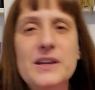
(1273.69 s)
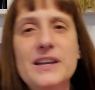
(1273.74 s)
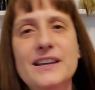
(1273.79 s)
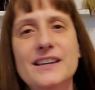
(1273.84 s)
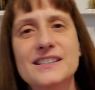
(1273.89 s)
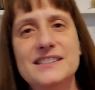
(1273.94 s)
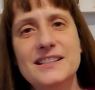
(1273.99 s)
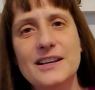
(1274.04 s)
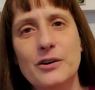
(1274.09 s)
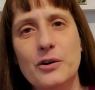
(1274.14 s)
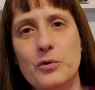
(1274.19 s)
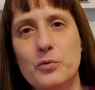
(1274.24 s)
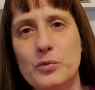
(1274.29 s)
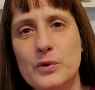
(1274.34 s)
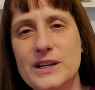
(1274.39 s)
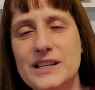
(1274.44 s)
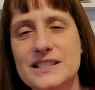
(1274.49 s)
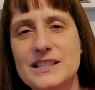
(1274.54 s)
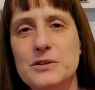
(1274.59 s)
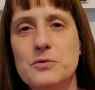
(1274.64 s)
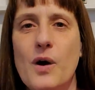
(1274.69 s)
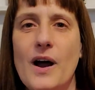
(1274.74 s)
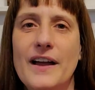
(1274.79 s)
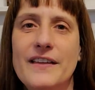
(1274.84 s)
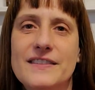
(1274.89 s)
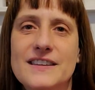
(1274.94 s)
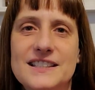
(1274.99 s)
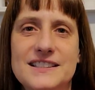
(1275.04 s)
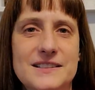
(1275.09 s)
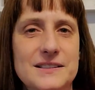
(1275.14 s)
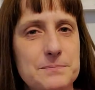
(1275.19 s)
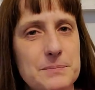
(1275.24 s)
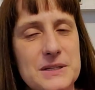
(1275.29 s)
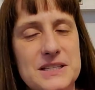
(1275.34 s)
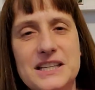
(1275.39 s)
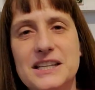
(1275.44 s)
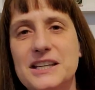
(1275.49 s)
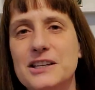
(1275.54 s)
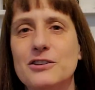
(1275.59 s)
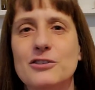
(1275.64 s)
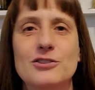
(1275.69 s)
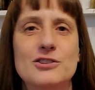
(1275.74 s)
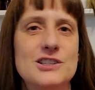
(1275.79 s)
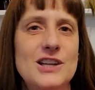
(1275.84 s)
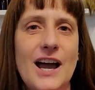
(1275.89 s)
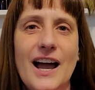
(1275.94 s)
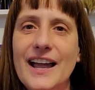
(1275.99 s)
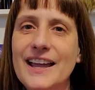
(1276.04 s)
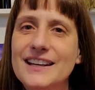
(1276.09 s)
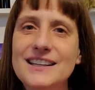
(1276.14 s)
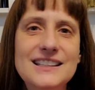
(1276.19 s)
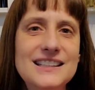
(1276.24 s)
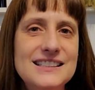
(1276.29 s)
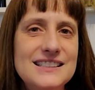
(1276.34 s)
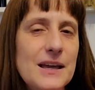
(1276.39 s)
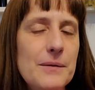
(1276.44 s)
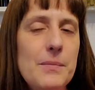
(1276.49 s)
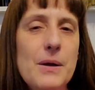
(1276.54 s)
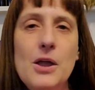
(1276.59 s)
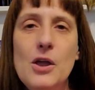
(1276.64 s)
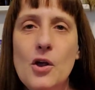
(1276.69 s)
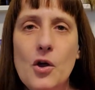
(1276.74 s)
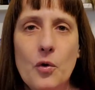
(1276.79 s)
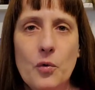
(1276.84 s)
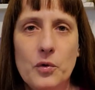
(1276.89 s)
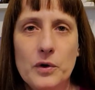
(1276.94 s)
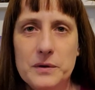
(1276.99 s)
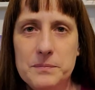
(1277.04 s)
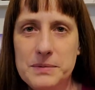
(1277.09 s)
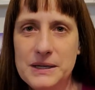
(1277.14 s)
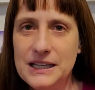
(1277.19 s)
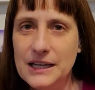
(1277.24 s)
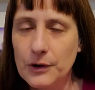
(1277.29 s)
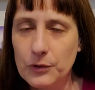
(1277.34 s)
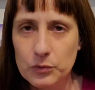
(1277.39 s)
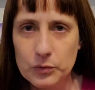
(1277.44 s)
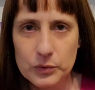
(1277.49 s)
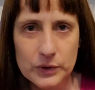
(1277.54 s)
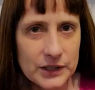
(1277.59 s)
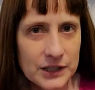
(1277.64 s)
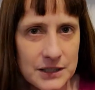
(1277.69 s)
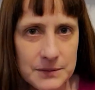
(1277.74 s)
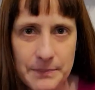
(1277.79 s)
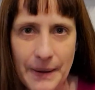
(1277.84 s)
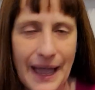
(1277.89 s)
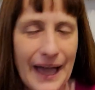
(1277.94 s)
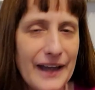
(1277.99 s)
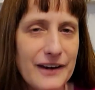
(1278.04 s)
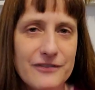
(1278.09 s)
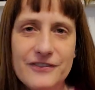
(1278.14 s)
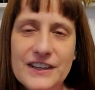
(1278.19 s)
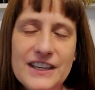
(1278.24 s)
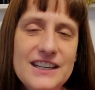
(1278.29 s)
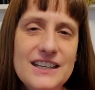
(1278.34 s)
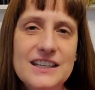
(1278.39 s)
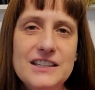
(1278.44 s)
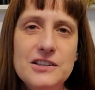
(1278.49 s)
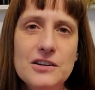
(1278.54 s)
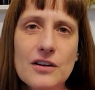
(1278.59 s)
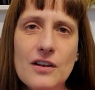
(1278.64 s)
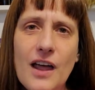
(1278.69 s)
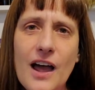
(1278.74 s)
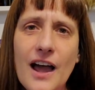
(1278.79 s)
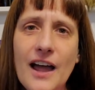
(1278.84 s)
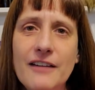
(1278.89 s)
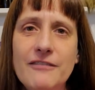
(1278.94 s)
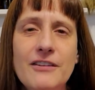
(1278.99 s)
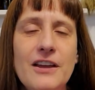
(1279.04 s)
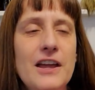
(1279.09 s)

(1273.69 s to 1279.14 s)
Is there a reason why this particular dieting tip would be a really bad fit in your life?